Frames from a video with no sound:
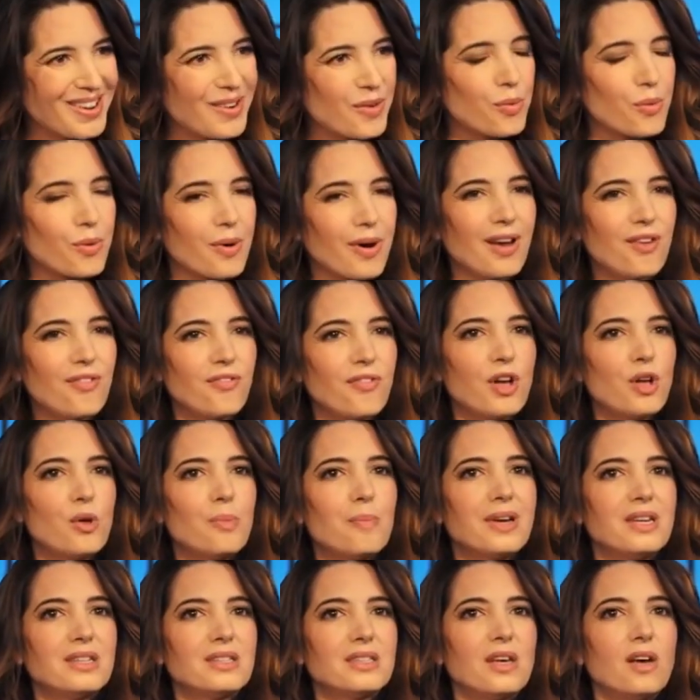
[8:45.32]
where I felt
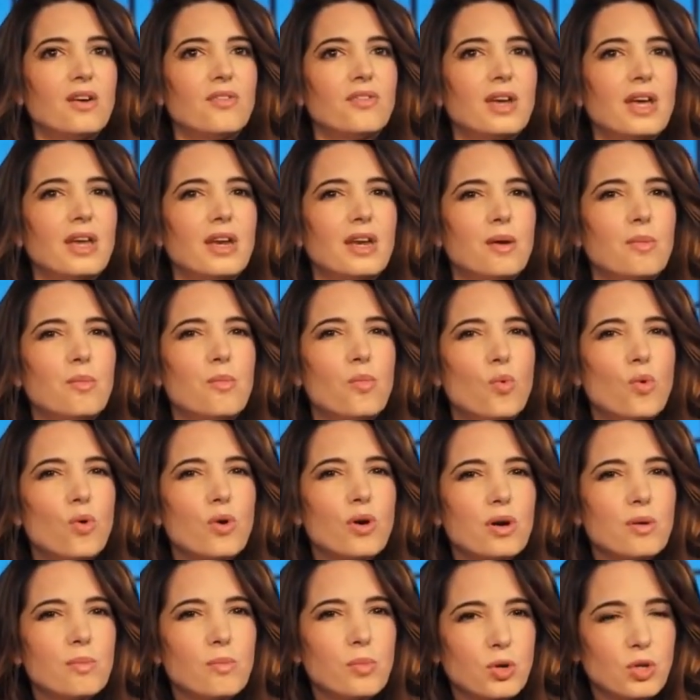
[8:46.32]
myself getting
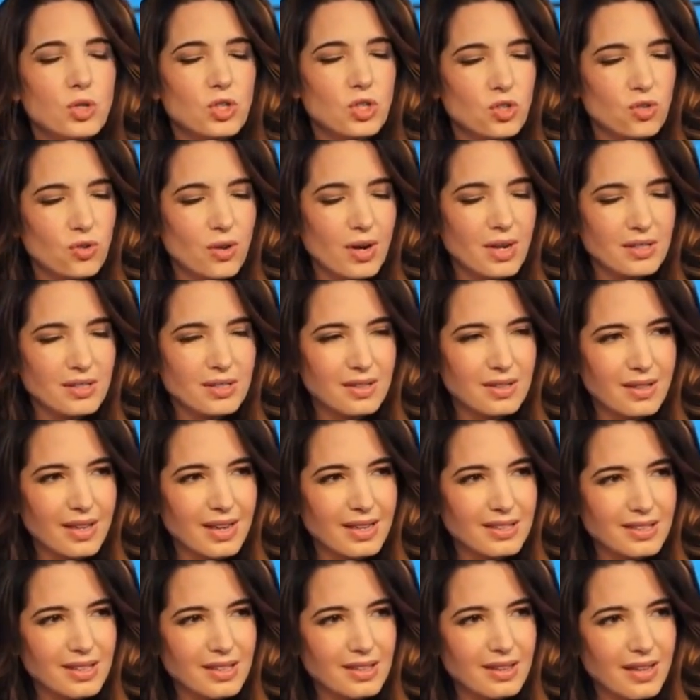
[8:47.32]
more and more stressed,
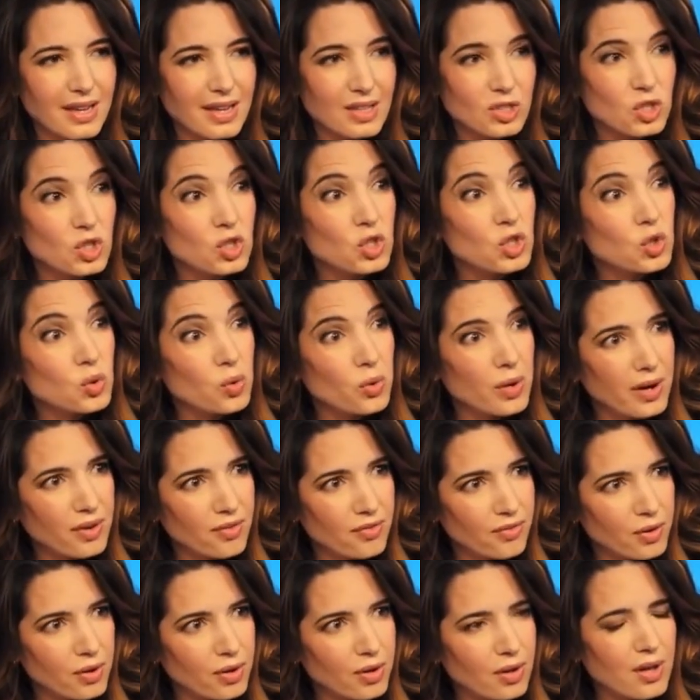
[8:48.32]
less and less
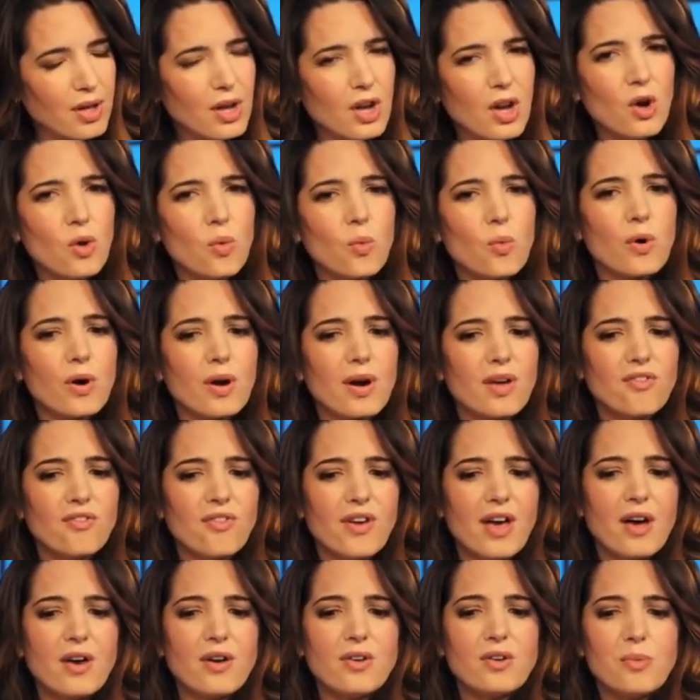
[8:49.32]
joyful, where I
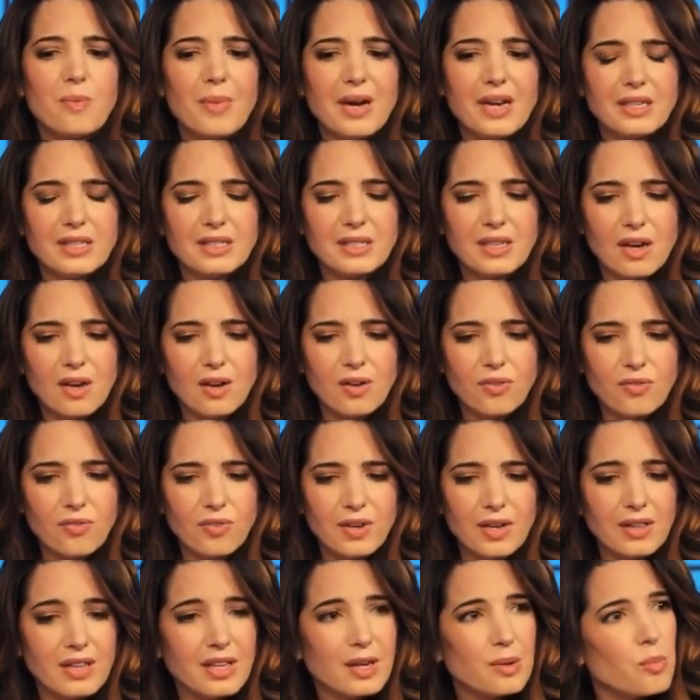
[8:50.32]
found myself
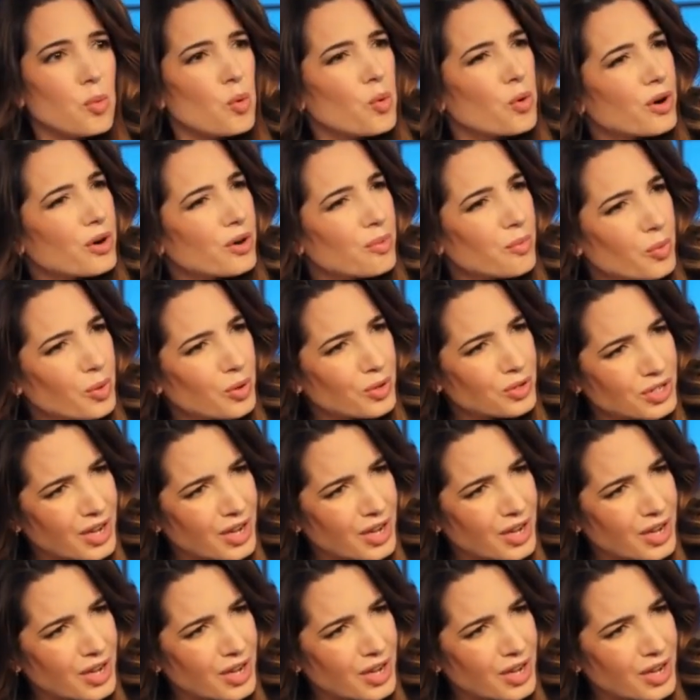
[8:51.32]
feeling more and more